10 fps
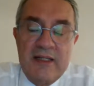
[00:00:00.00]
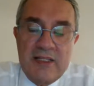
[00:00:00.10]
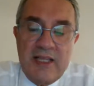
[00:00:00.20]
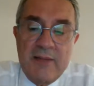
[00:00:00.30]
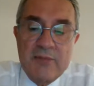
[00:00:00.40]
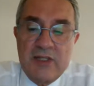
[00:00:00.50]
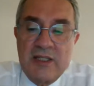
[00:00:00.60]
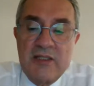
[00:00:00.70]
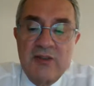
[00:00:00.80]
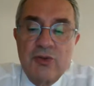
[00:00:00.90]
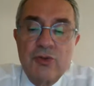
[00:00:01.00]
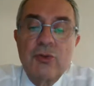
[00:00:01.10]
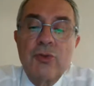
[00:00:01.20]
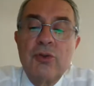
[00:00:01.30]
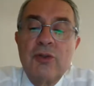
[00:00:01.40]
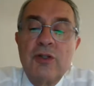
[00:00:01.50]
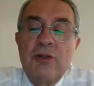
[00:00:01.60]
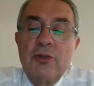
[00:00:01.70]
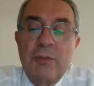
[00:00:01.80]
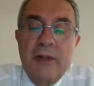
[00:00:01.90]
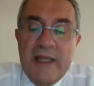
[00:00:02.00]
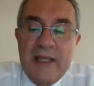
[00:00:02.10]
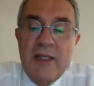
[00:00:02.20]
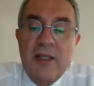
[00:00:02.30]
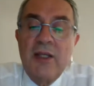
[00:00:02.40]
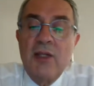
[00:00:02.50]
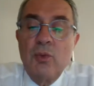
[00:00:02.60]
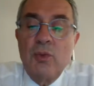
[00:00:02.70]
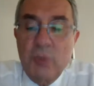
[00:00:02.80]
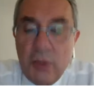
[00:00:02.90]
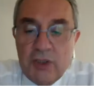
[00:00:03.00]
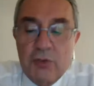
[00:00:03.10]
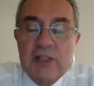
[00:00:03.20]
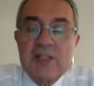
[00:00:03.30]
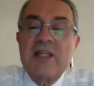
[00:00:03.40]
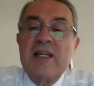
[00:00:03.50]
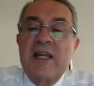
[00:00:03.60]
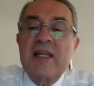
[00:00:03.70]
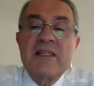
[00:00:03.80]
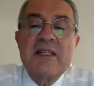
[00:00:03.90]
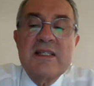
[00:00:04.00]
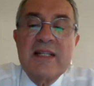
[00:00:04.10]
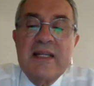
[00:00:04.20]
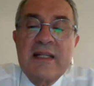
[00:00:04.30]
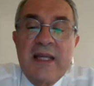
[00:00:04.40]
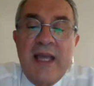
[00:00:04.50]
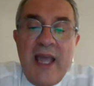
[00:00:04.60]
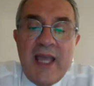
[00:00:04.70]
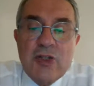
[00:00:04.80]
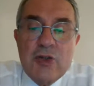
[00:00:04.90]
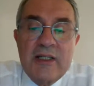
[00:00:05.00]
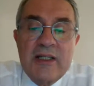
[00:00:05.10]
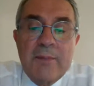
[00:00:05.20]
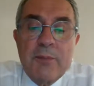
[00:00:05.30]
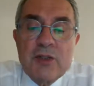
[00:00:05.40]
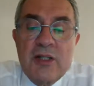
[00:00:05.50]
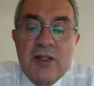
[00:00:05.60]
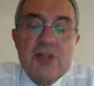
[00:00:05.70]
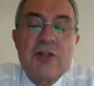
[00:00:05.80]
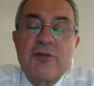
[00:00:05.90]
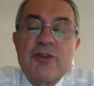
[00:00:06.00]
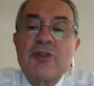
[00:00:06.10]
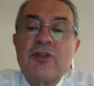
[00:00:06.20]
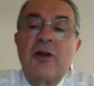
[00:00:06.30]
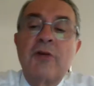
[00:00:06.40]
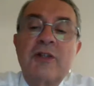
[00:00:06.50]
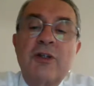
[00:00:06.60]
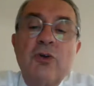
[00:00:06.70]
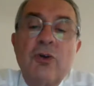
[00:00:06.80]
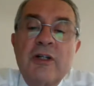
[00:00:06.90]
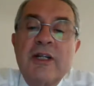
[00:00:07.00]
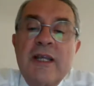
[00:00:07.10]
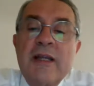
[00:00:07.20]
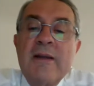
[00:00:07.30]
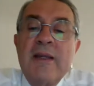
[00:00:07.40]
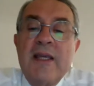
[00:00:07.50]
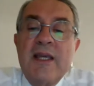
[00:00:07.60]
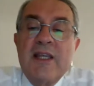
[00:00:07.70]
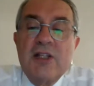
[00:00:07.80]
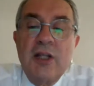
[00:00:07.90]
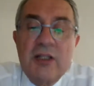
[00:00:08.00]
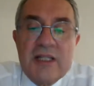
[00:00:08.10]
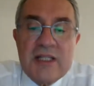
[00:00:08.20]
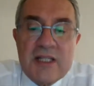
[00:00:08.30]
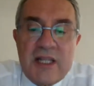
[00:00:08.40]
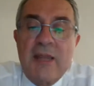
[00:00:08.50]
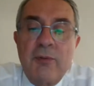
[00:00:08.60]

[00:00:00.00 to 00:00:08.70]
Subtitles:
And this comes into play with what you will see next, is that actually the posterior surface of the cornea is not a